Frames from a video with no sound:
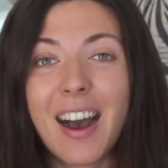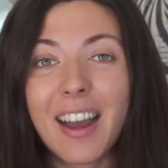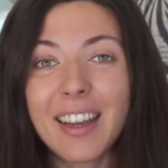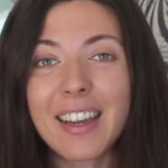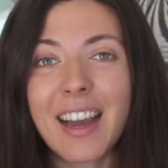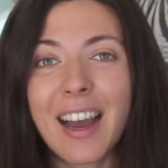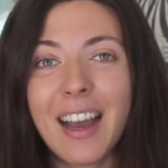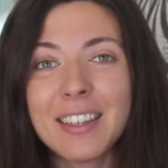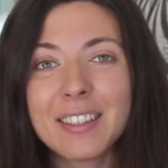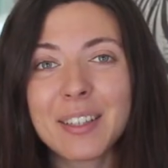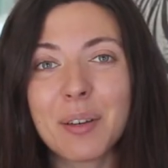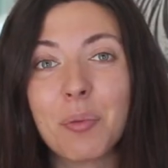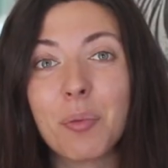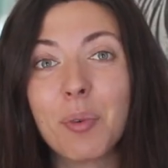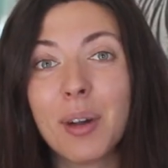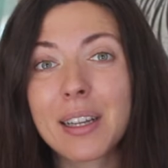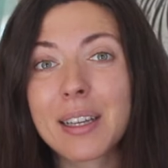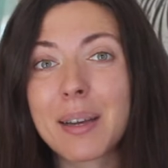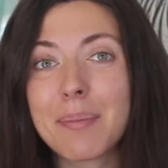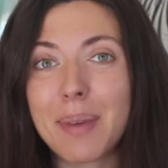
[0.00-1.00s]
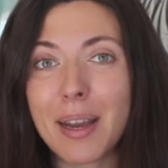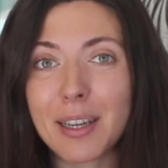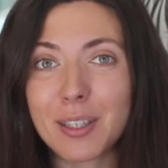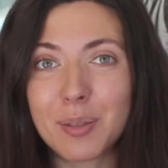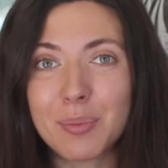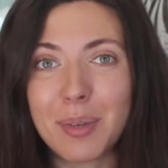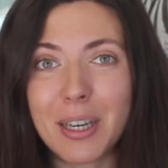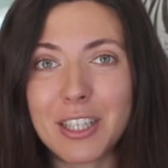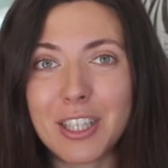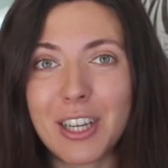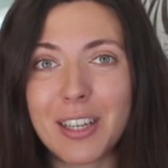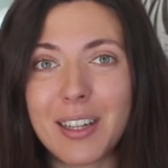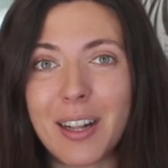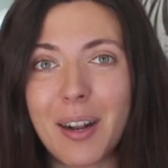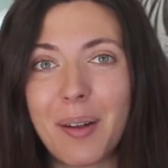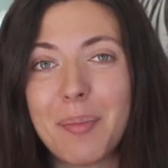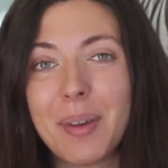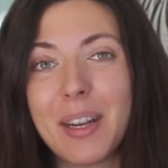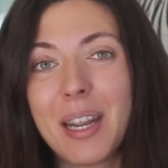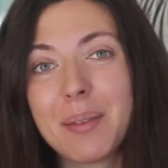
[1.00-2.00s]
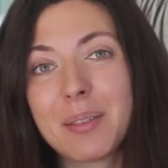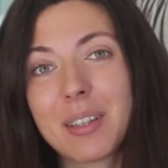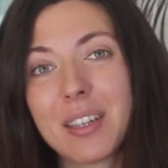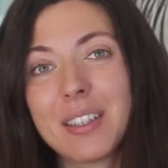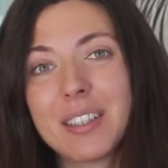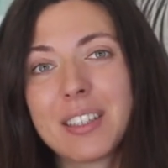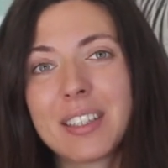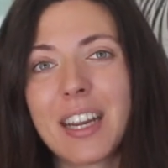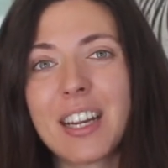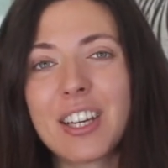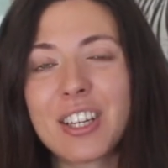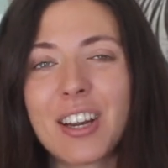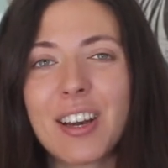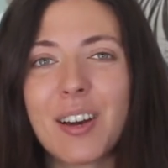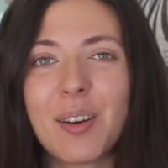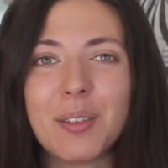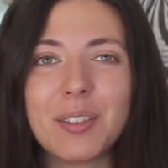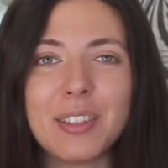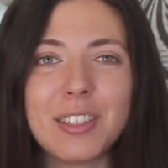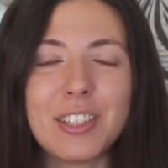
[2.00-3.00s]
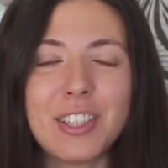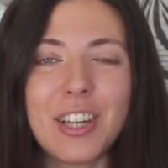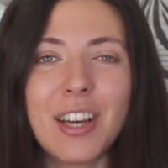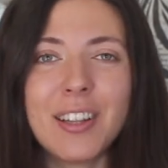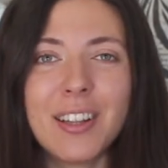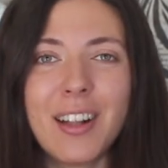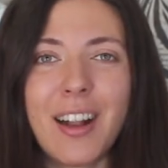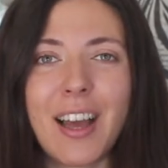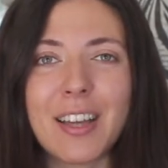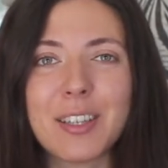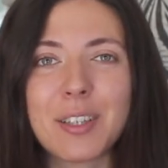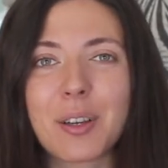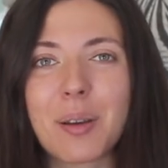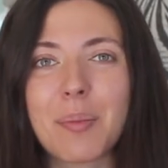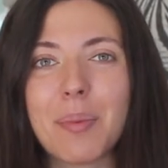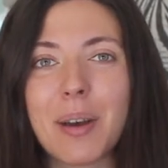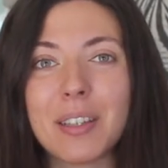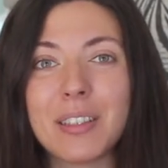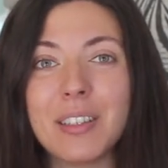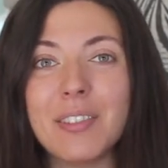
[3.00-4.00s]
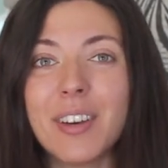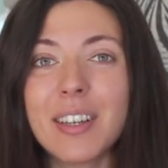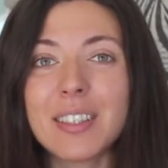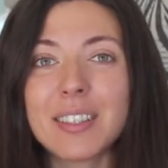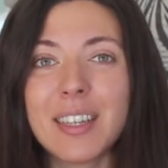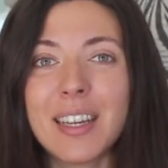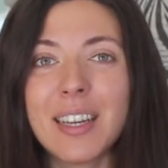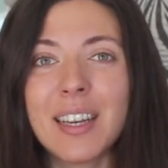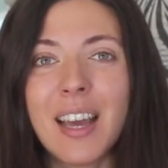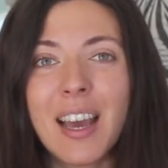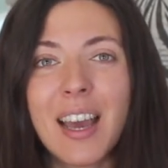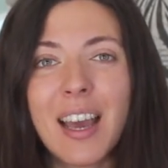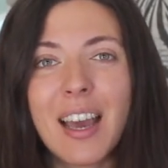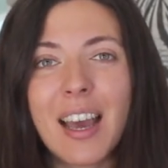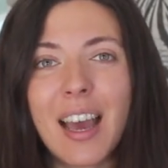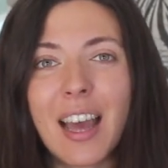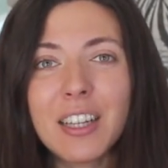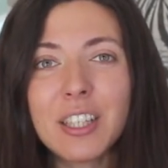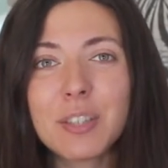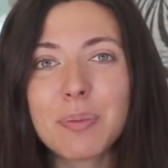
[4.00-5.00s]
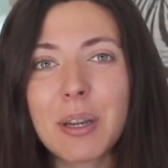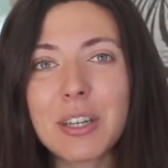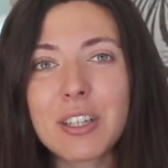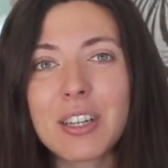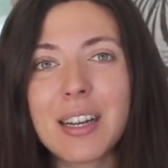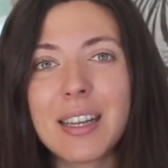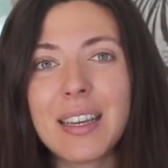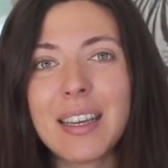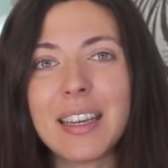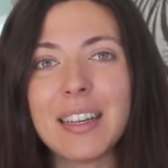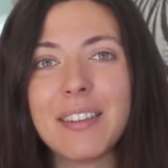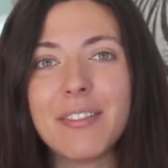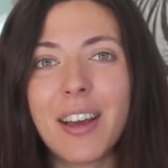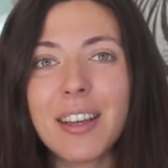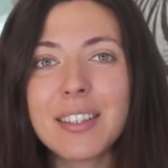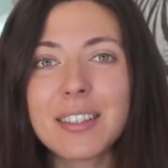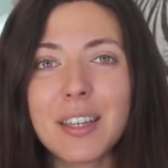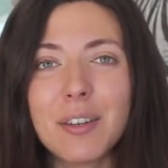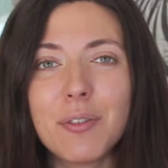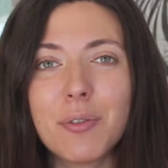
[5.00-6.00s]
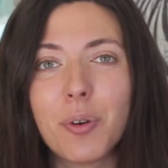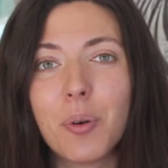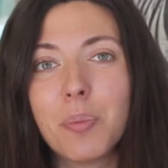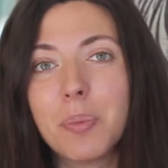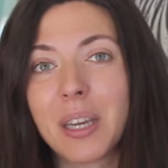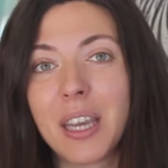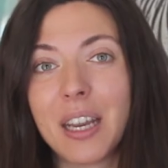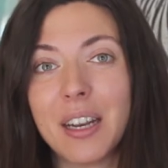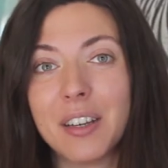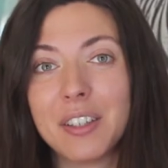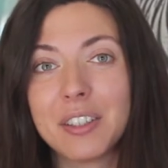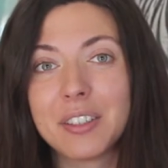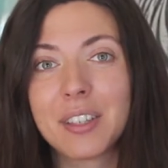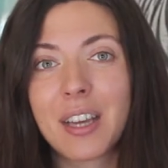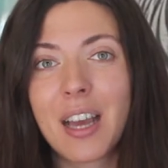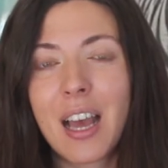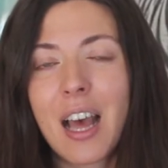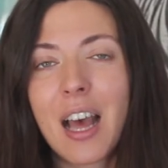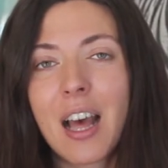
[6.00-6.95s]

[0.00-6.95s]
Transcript: Hi guys and welcome back to my channel. My name is Anastasiia. On this channel I talk about investing and especially investing for beginners.